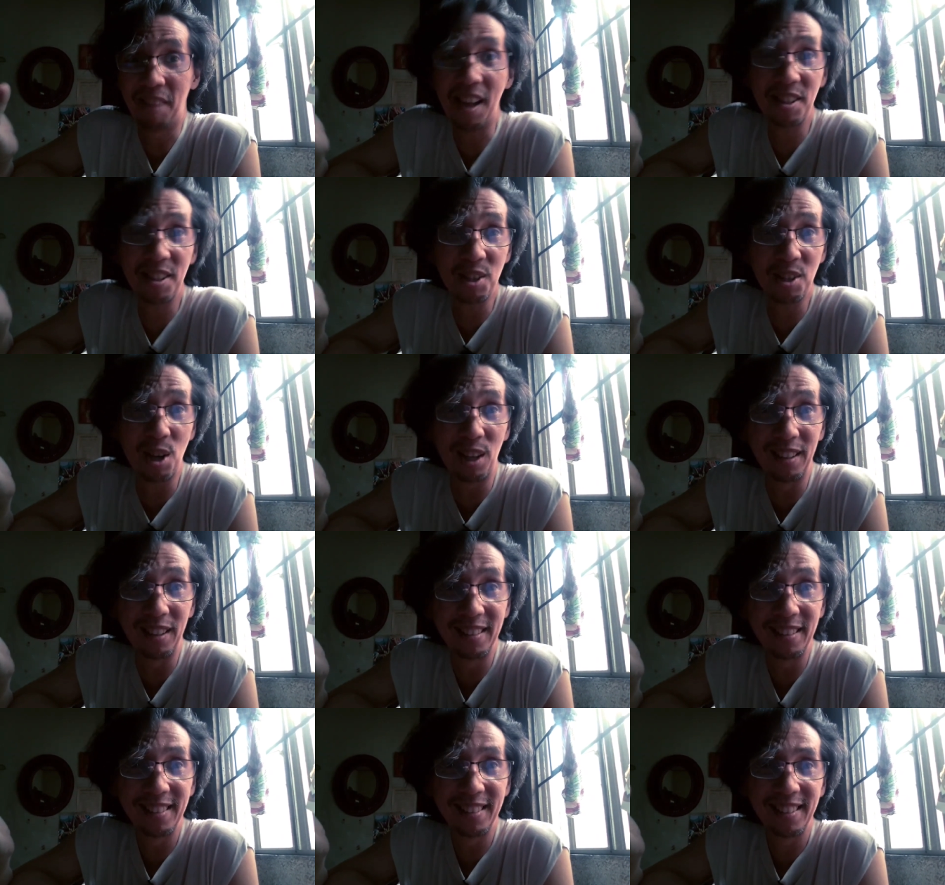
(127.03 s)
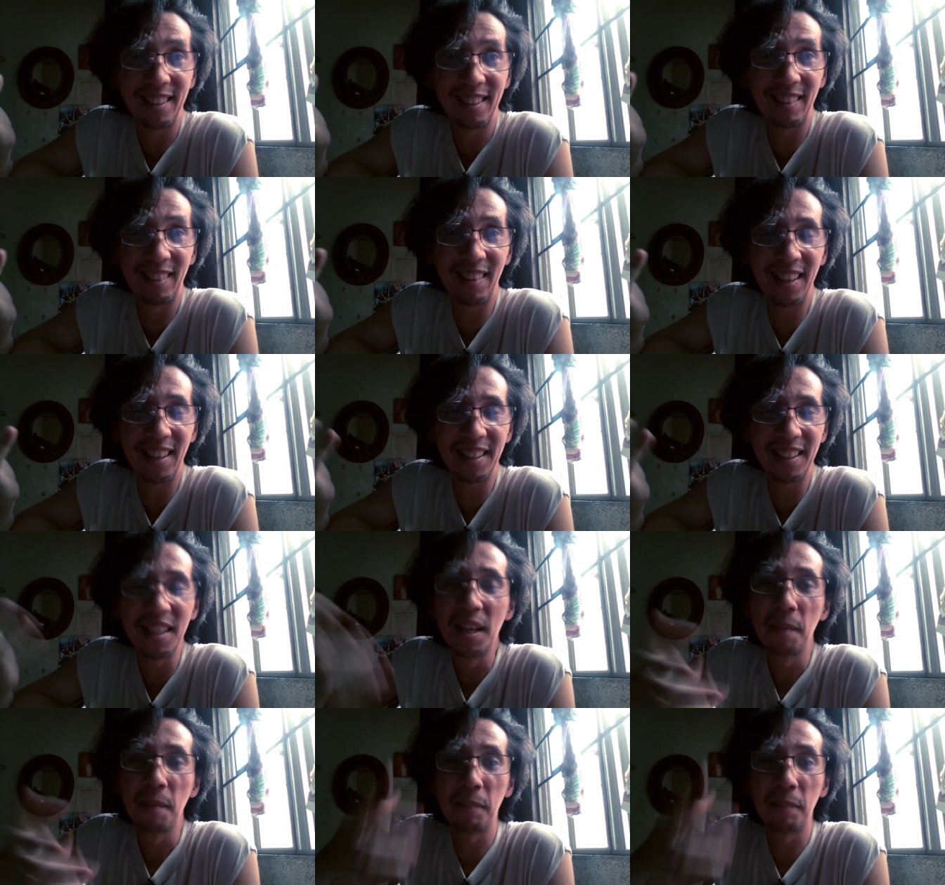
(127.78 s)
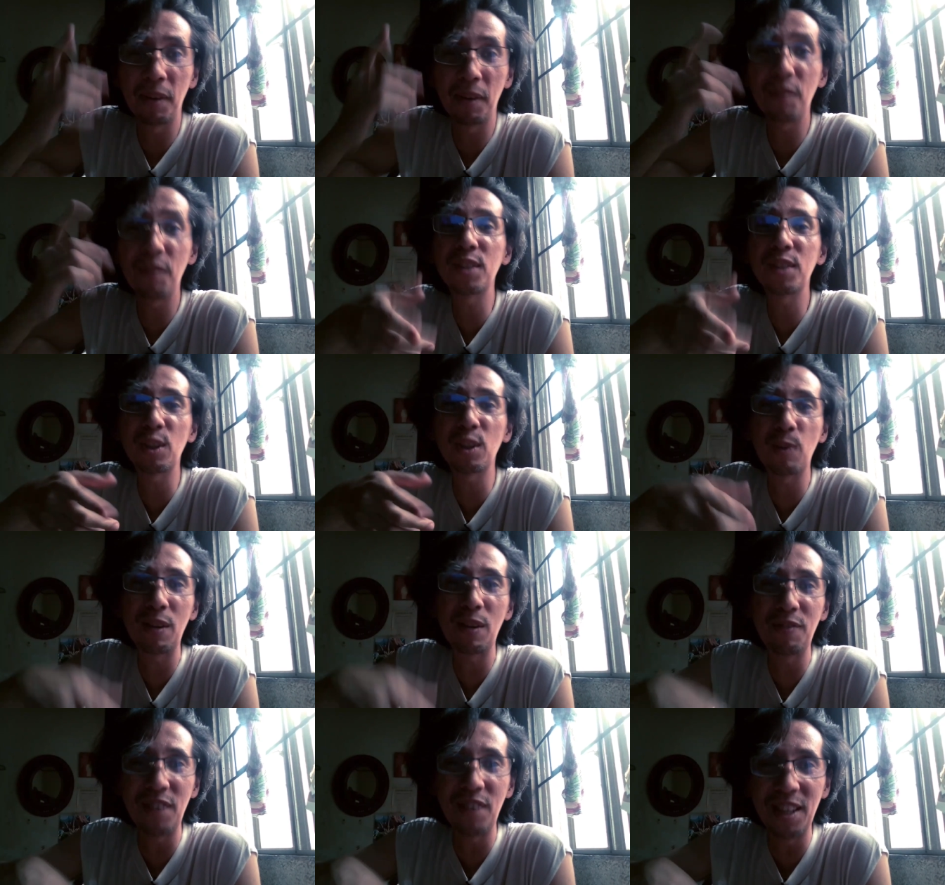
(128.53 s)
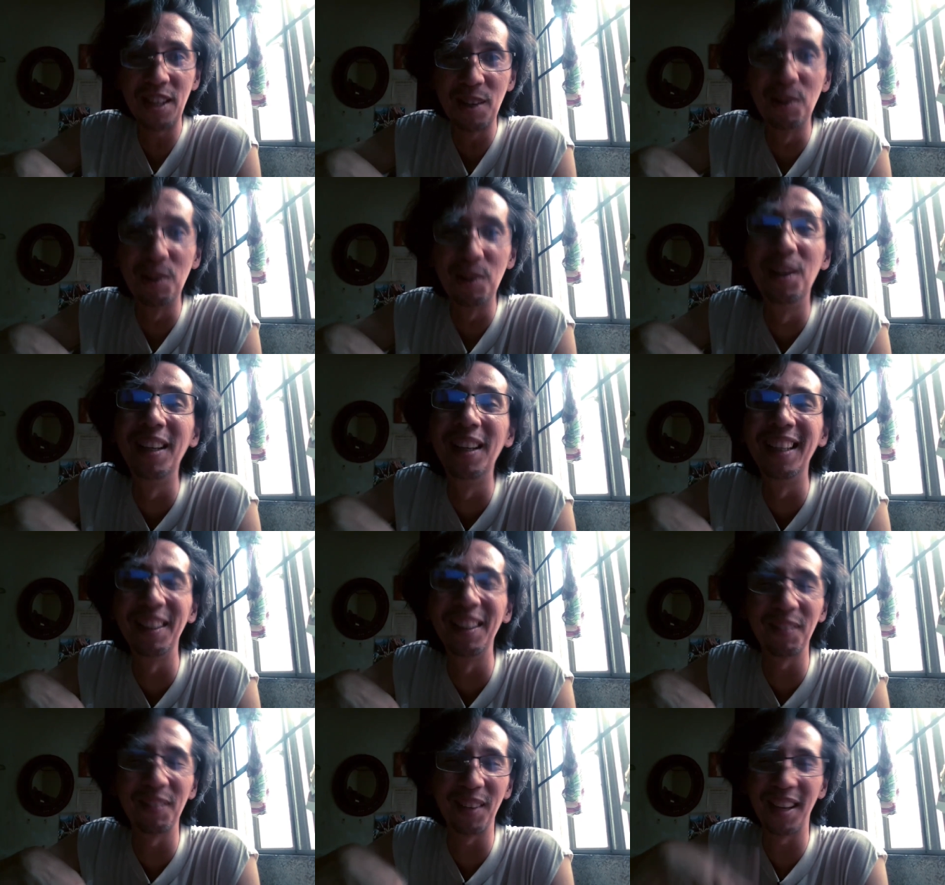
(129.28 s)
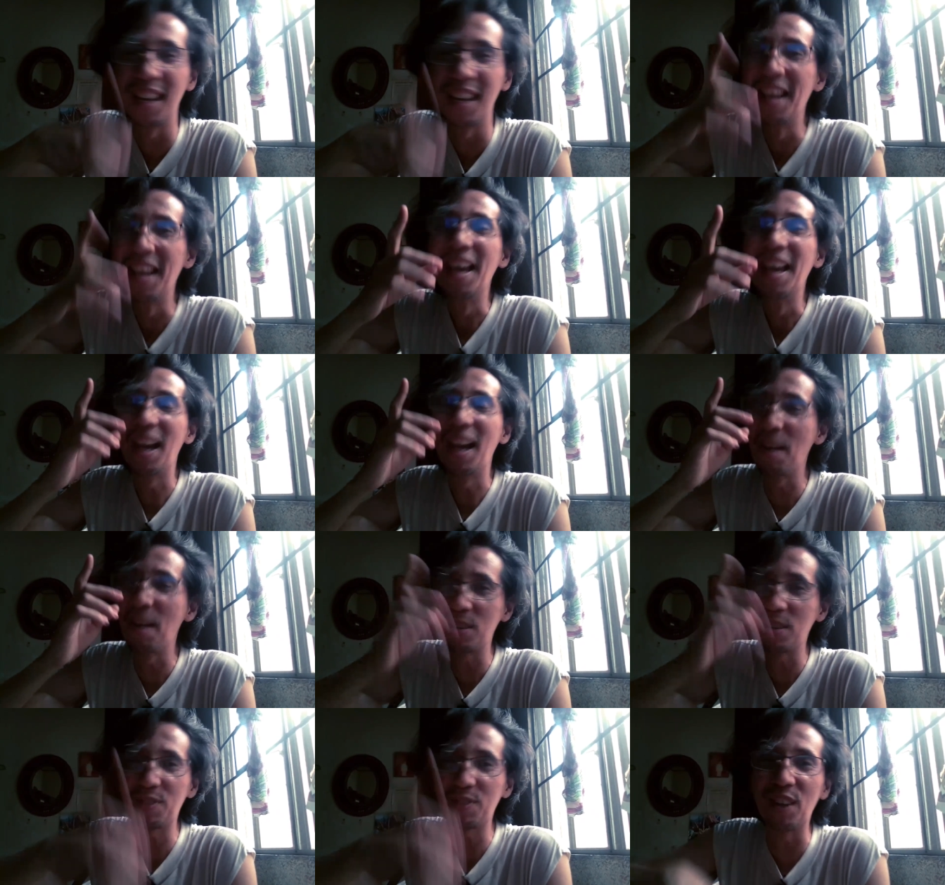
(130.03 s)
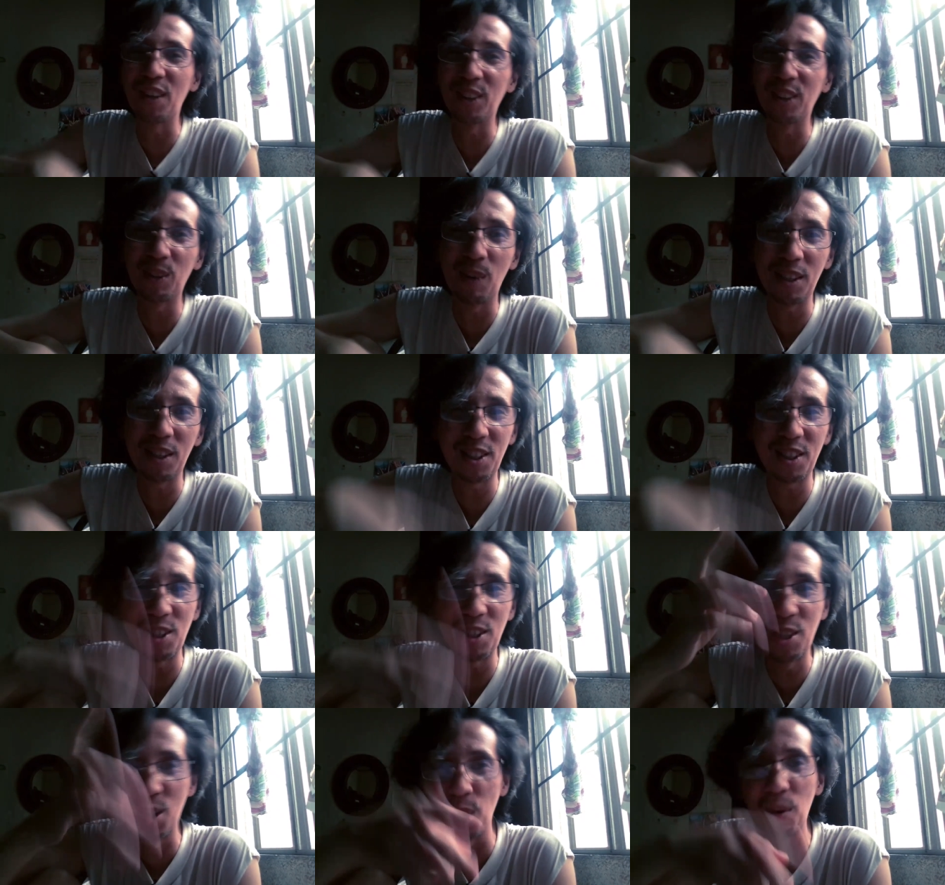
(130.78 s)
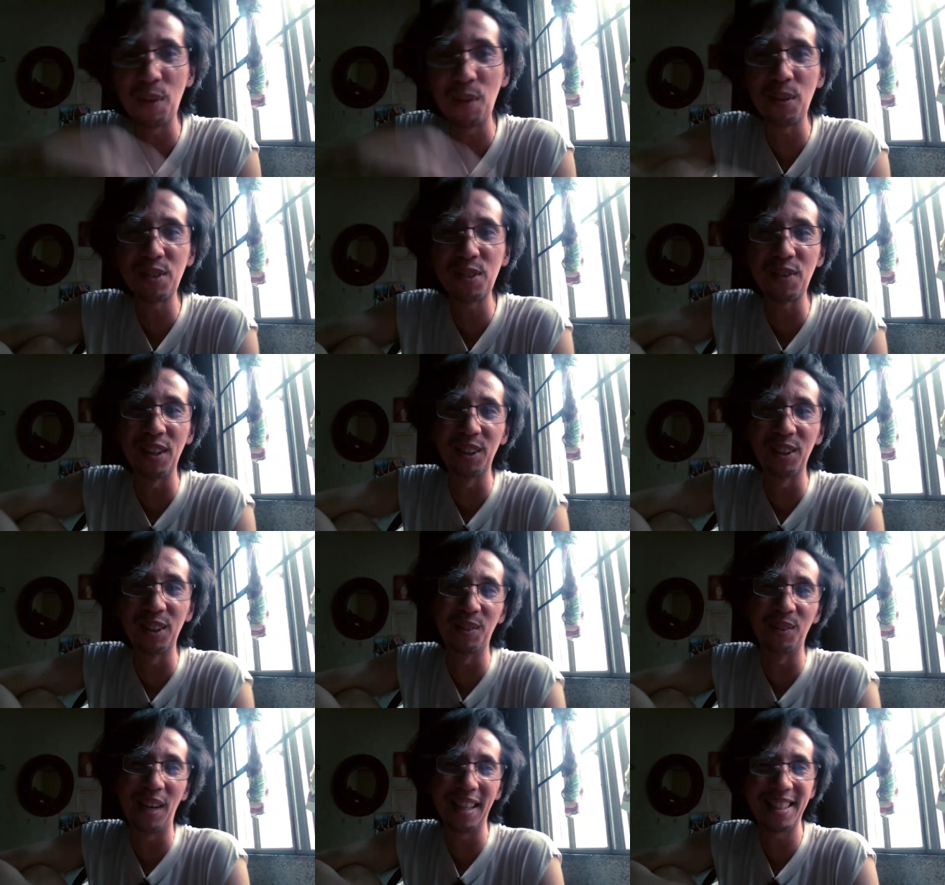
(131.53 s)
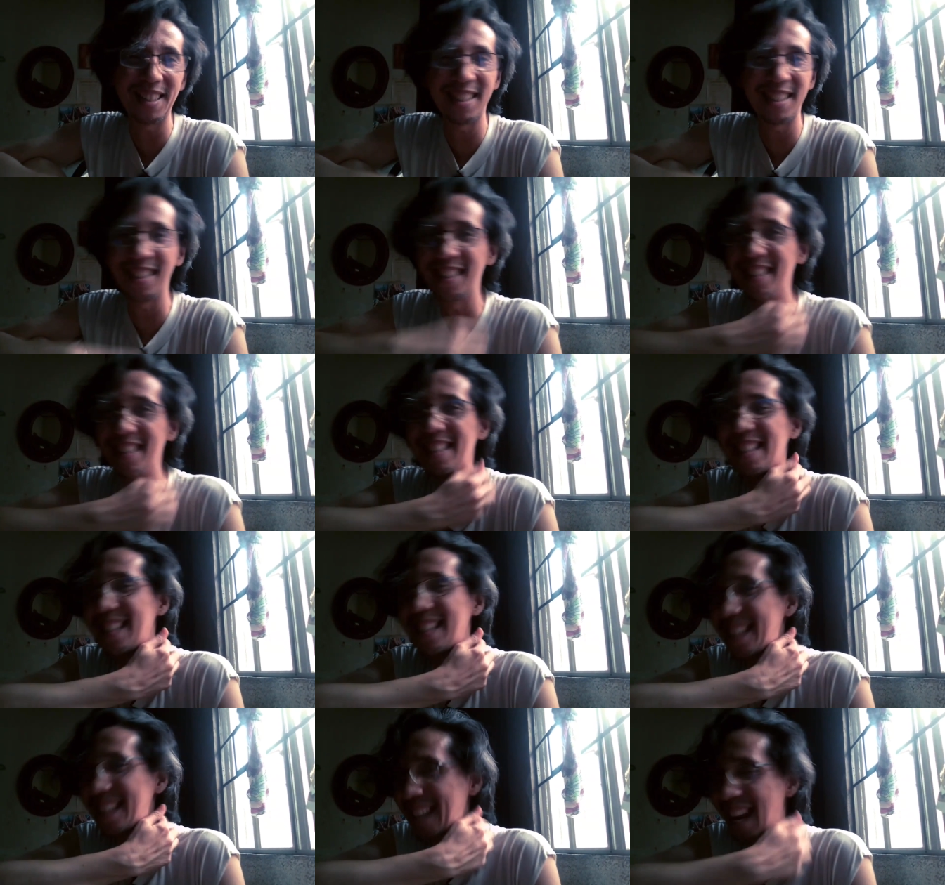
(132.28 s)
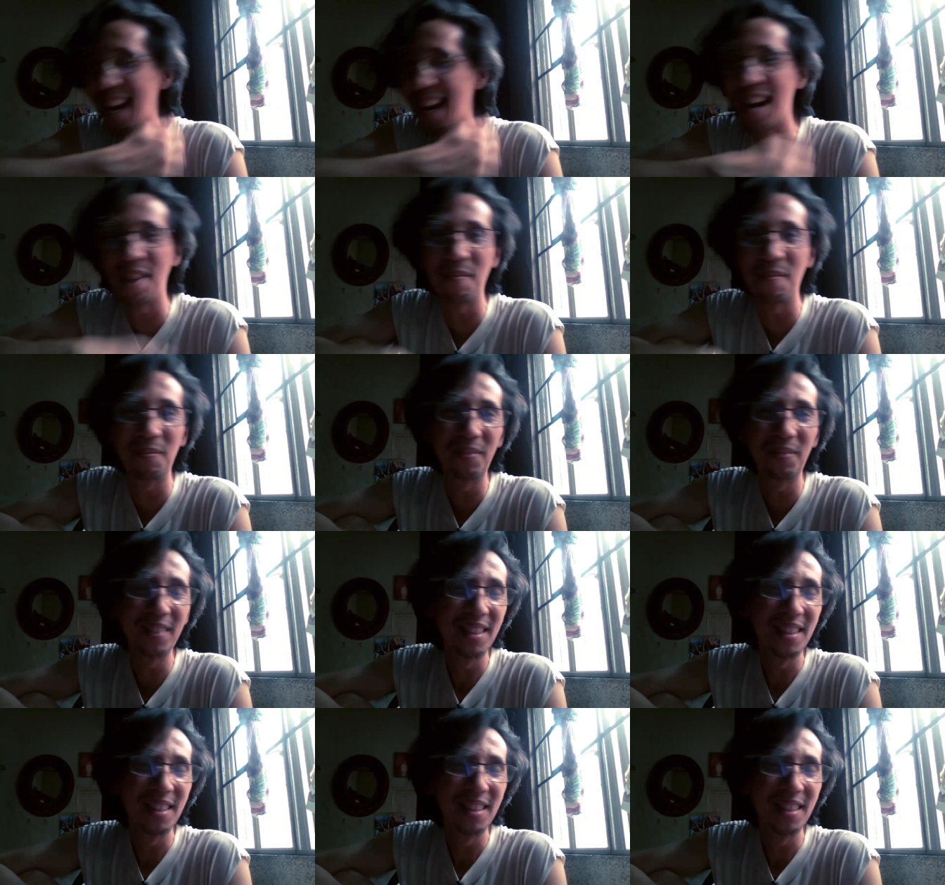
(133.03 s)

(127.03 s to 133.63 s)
That's all. All right. But it was a great video. It was fun to watch. Joey was fun to watch. Damn.